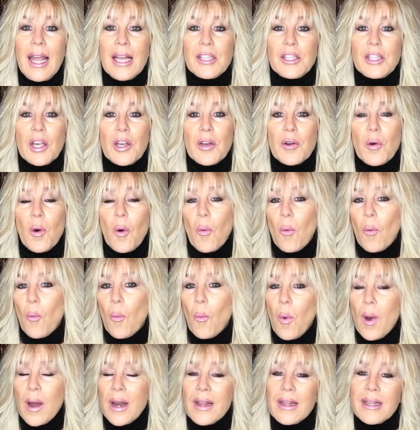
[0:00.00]
So
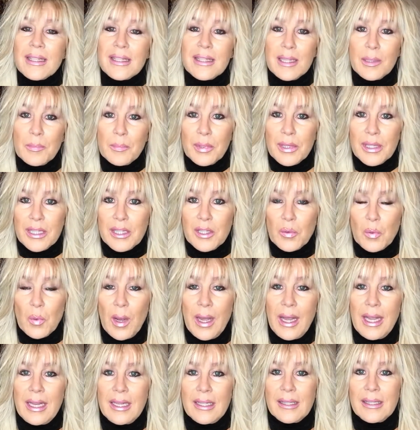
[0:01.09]
one of the simplest
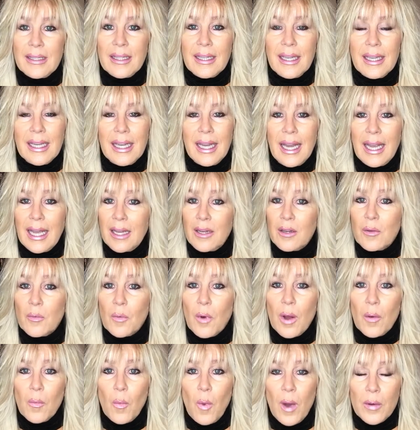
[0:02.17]
ways, and
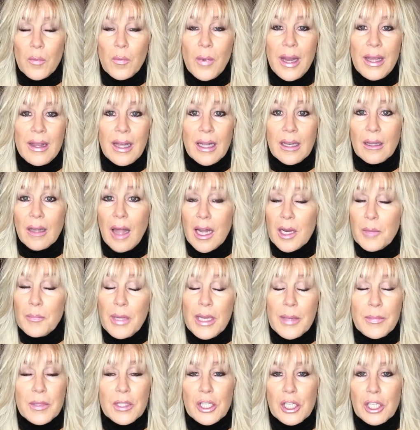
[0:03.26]
one way that a lot of
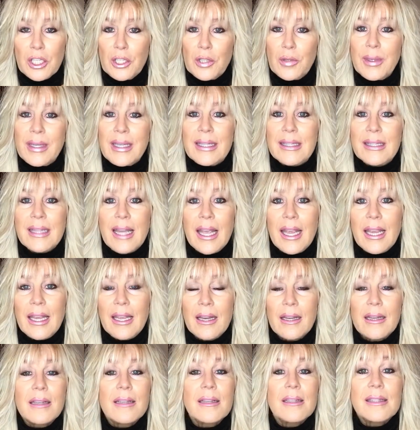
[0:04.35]
people do, is
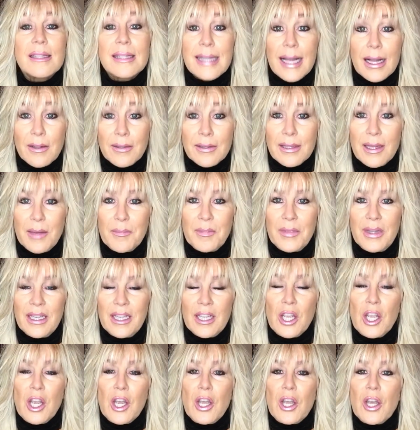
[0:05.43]
they sell
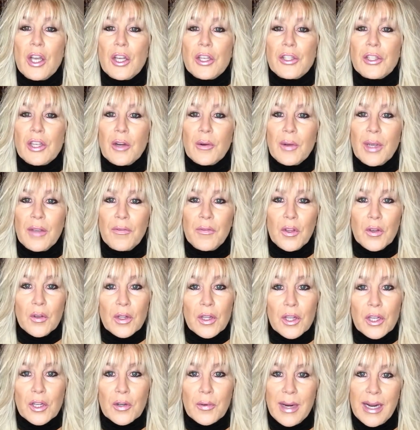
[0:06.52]
something. So if you
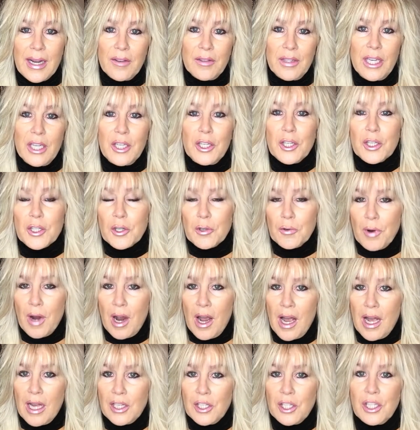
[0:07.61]
look around in your
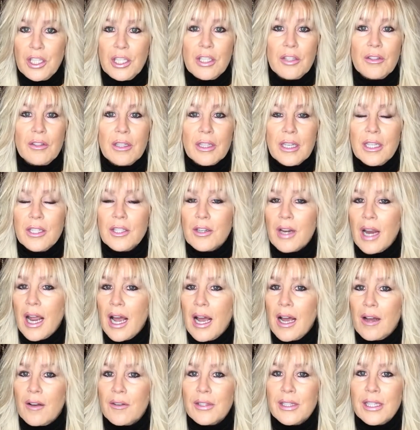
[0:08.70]
garage, you look in your
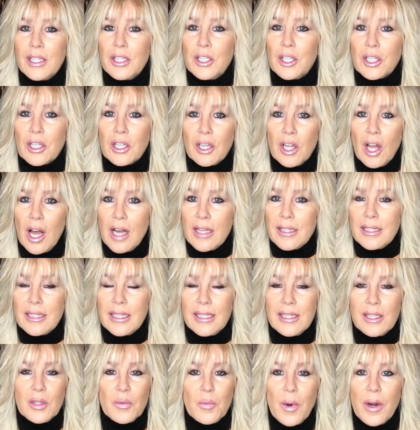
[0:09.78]
house, in your
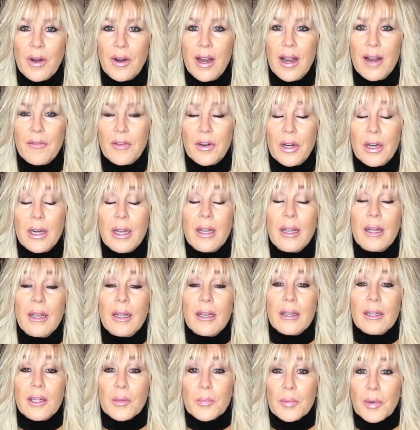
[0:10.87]
closets, wherever,
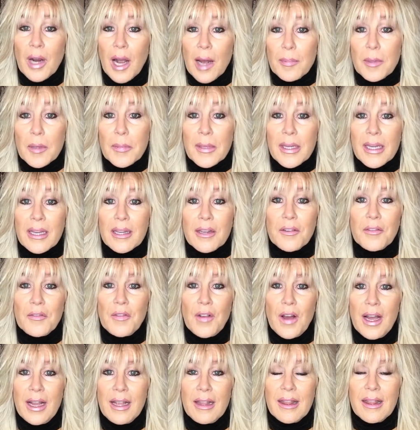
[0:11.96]
you're probably going to
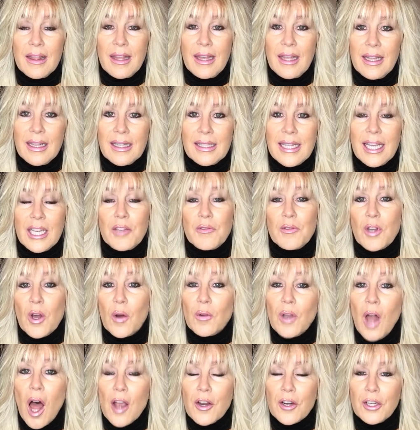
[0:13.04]
find things that you
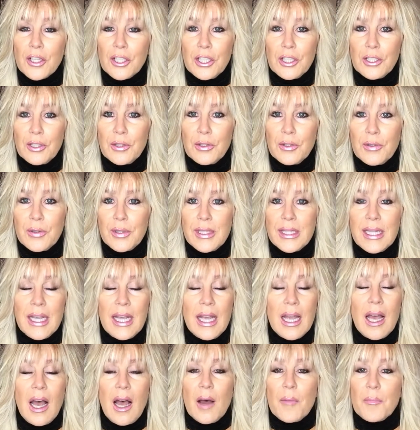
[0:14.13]
no longer use,
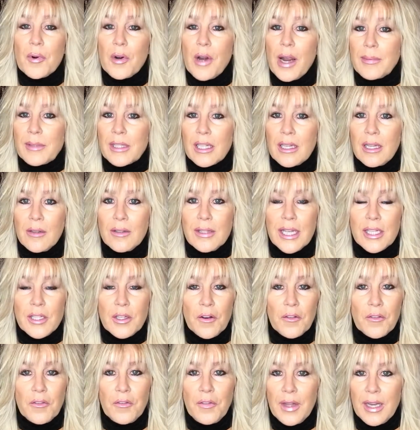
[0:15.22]
perhaps clothes that
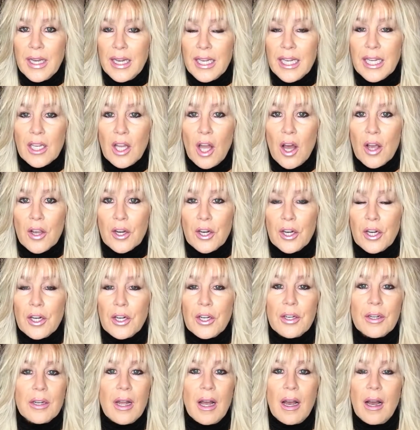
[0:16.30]
don't fit any
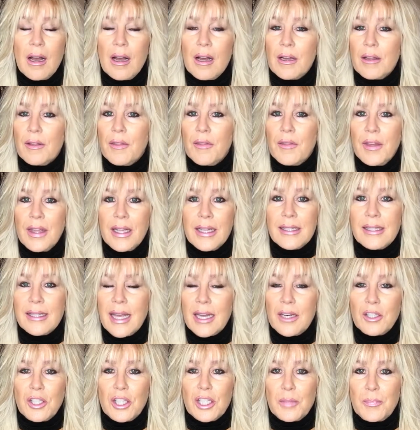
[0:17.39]
longer, things
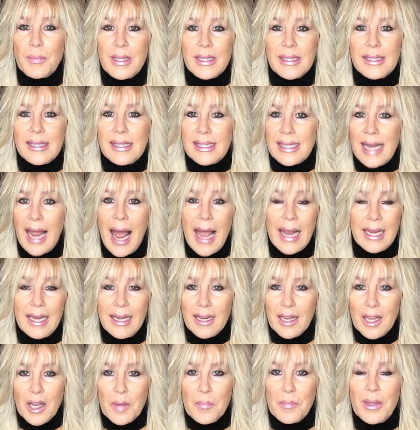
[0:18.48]
that have just been
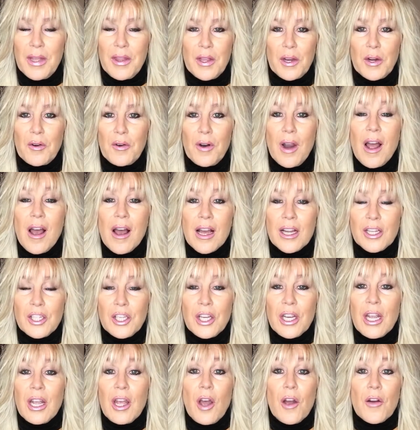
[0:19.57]
stacking up in the garage
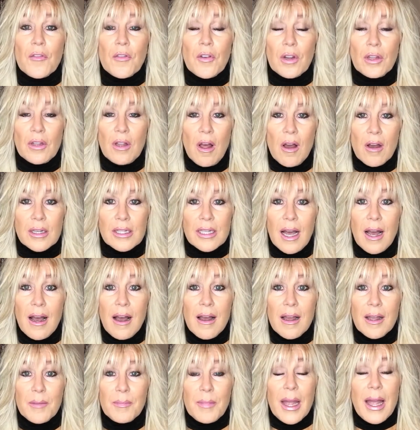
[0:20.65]
for a long
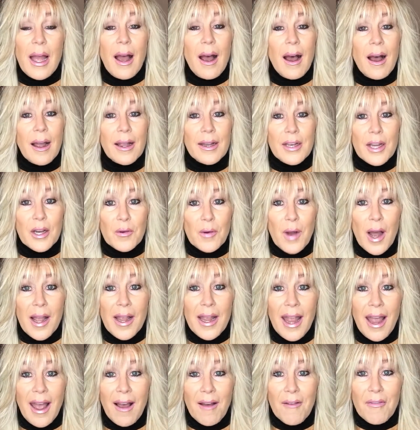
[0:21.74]
time. I know I
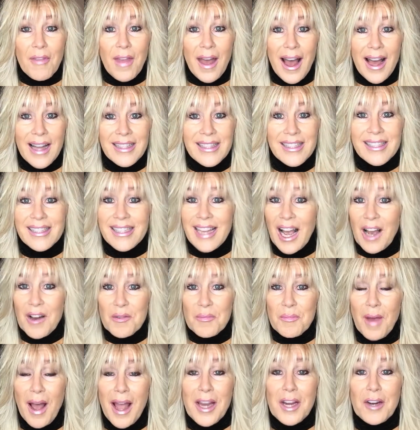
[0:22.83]
have that out
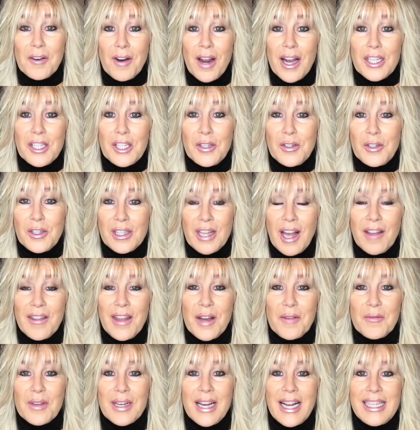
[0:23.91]
in my garage. You saw
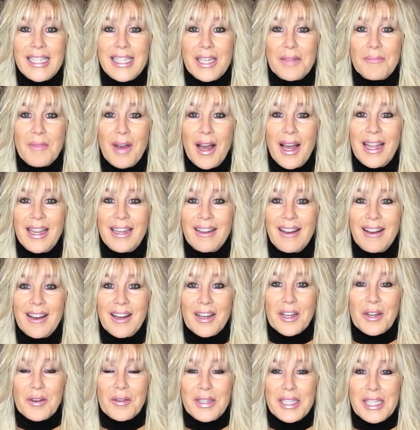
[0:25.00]
that when I did my
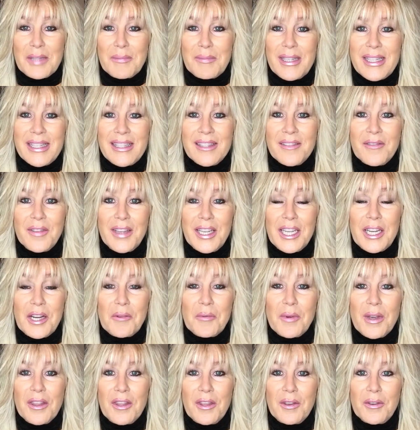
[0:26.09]
Christmas video
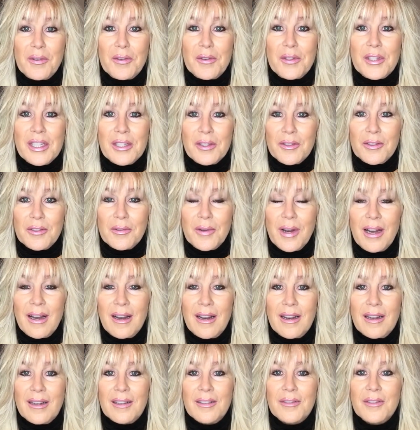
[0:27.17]
with you to,
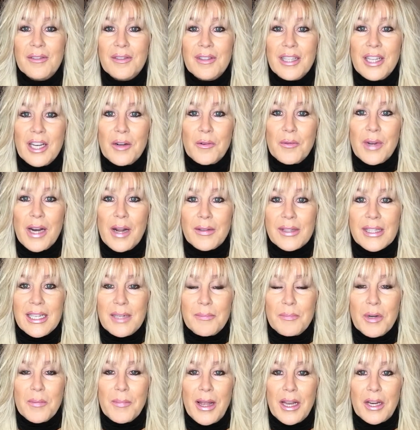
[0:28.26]
when
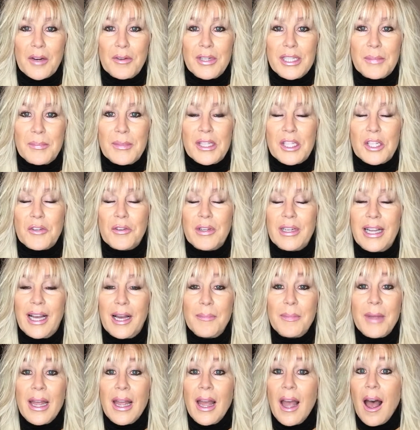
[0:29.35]
going to put my Christmas tree
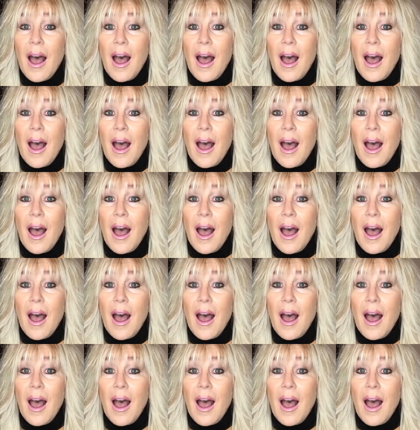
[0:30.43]
up.